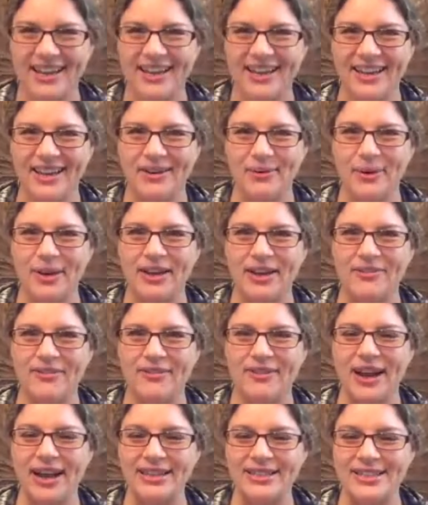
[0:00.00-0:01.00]
And we have
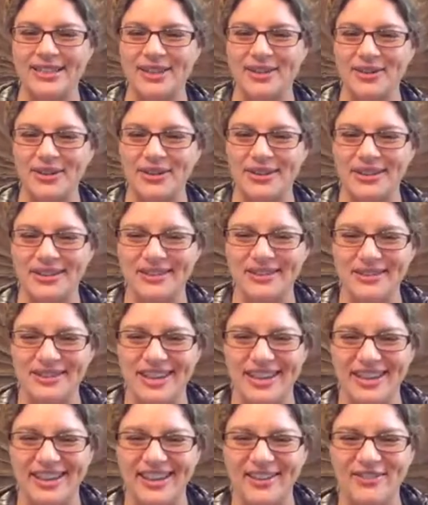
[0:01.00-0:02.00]
Fox here in
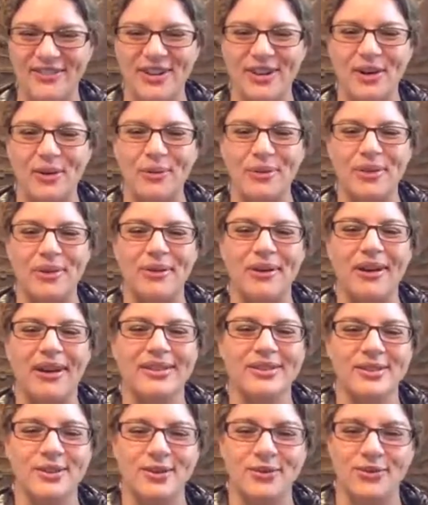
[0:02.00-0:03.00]
the video with you
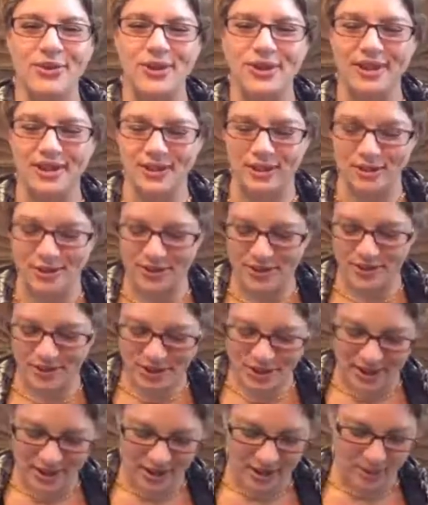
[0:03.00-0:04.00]
guys, so if you hear her
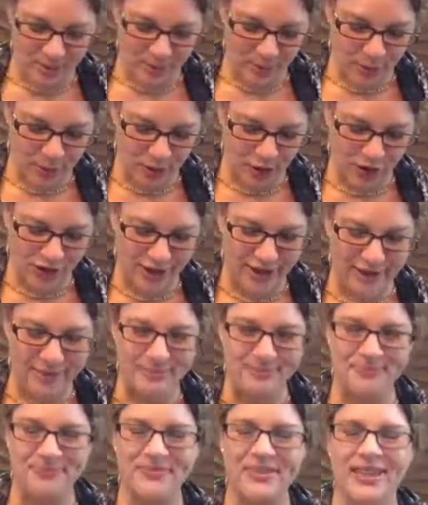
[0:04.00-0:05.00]
purring.
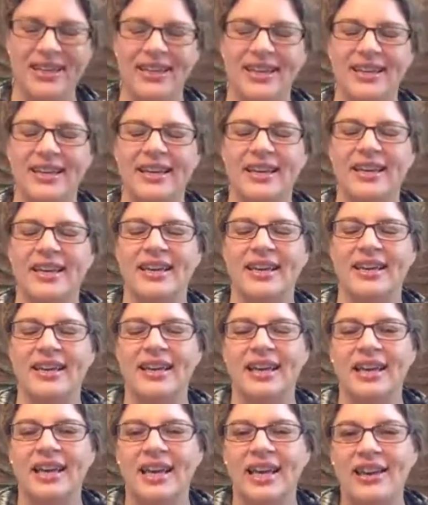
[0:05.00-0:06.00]

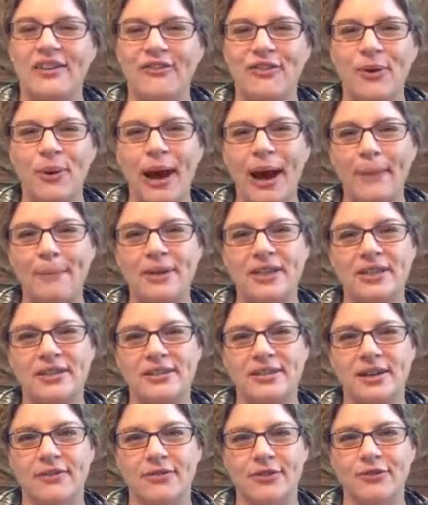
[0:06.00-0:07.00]
If you happen to
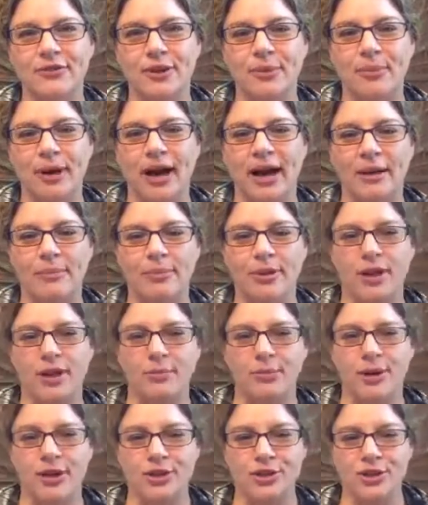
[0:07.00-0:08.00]
suffer from high blood
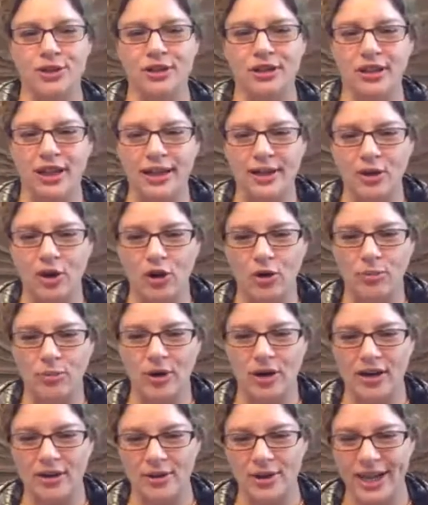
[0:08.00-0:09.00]
pressure,
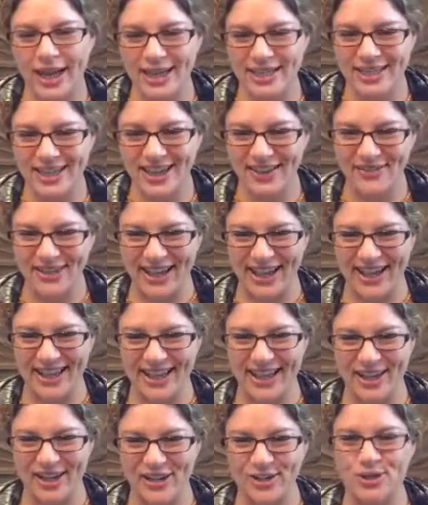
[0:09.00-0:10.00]
glaucoma, can't have
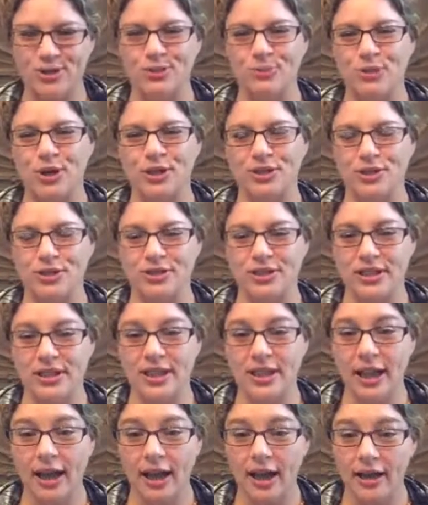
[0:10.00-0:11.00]
any undue pressure to
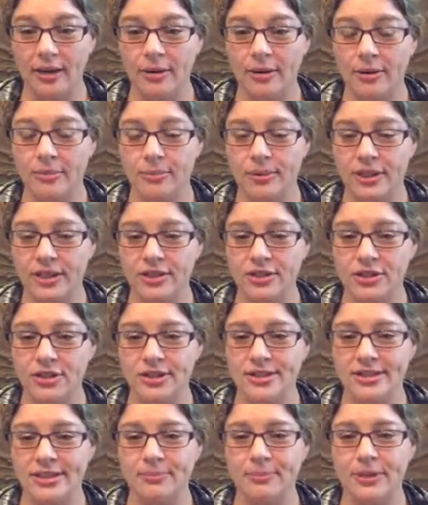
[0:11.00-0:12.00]
the head, please
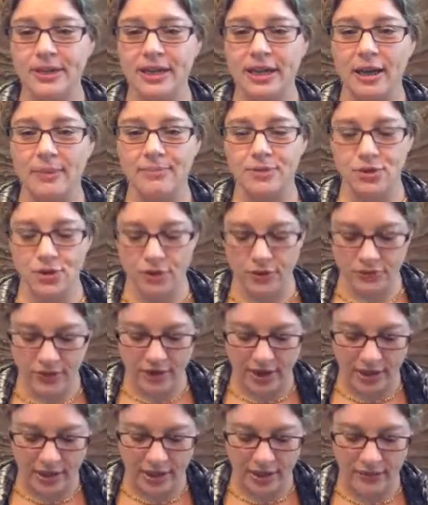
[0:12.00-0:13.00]
just simply observe
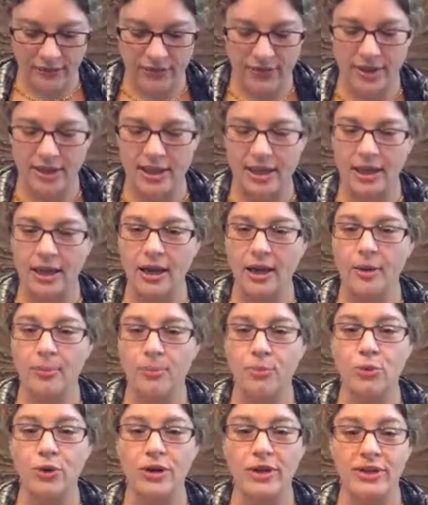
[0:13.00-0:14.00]
any of the
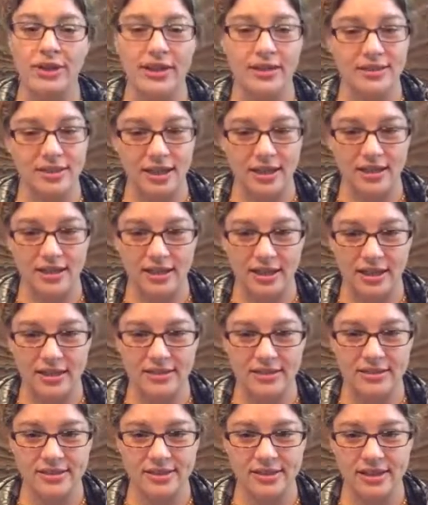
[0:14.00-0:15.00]
breathing
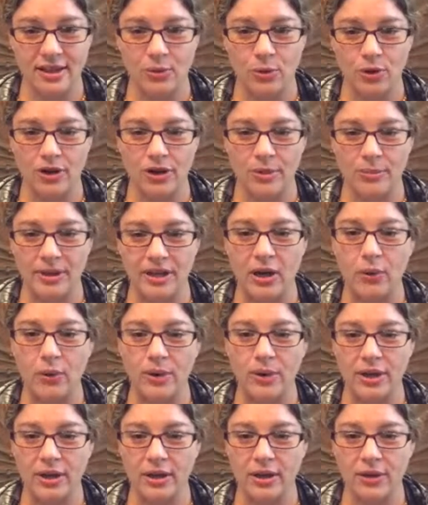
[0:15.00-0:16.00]
techniques that we're going to be
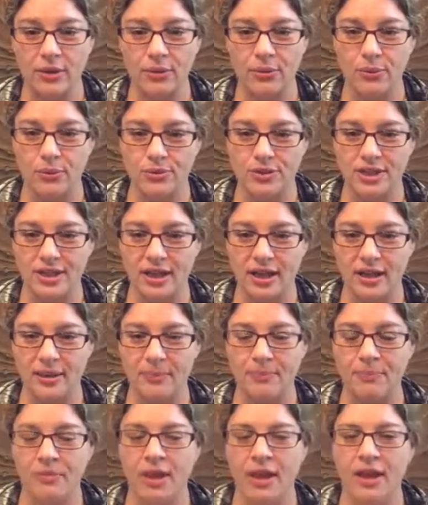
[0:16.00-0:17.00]
going through
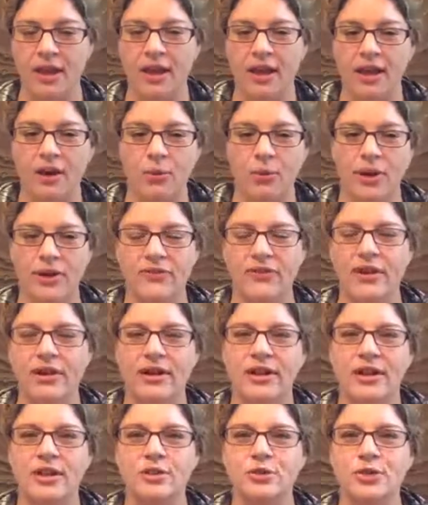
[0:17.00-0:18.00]
today. We have
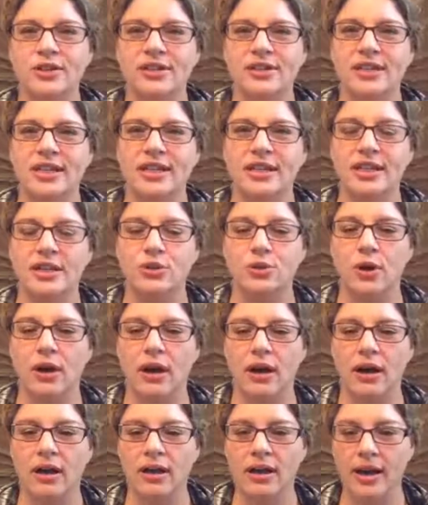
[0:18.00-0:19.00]
an interesting
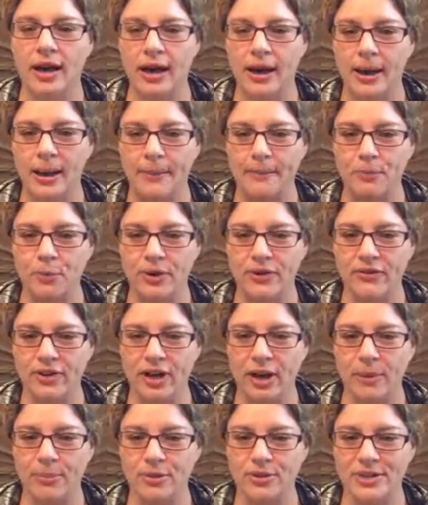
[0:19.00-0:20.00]
Nidra. We have a
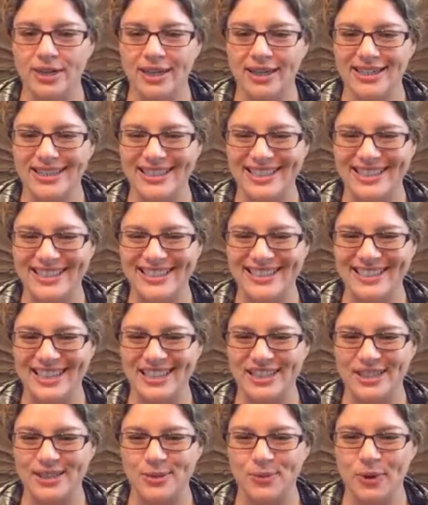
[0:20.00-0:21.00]
couple techniques I
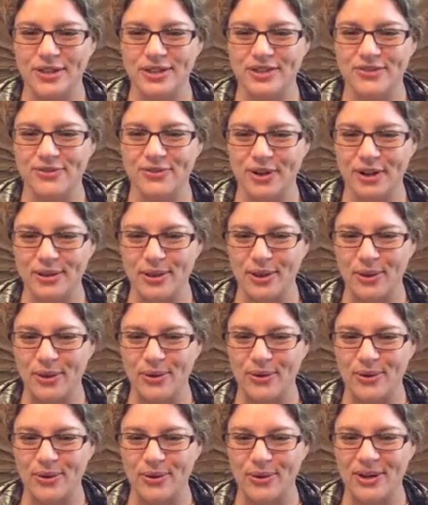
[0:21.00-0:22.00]
just want to front
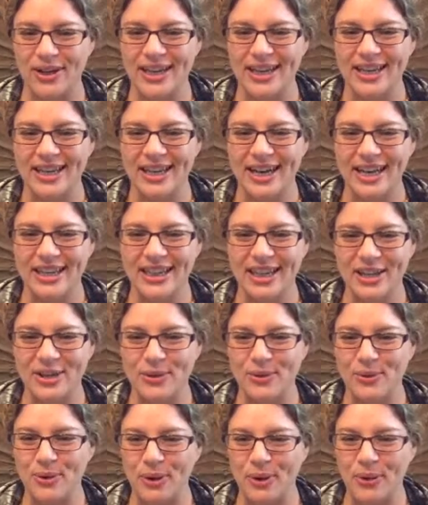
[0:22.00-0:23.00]
load or let
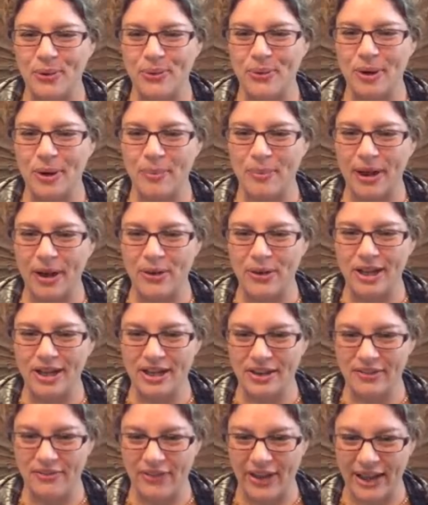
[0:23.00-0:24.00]
you know about
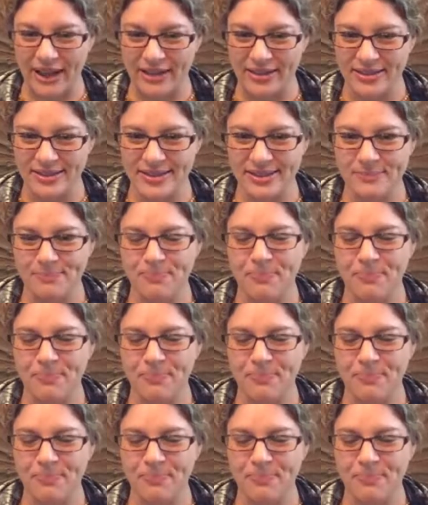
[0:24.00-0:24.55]
in advance.